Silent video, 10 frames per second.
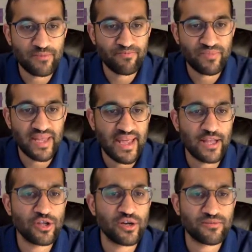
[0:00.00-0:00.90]
like, hey,
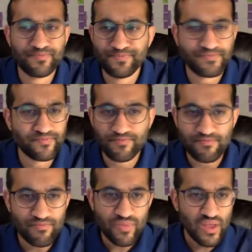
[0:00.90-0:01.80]
look,
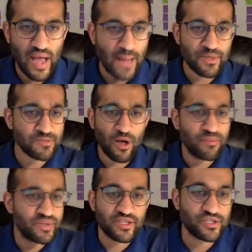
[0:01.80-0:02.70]
I'm a small
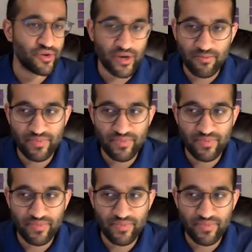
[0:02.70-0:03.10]
business owner.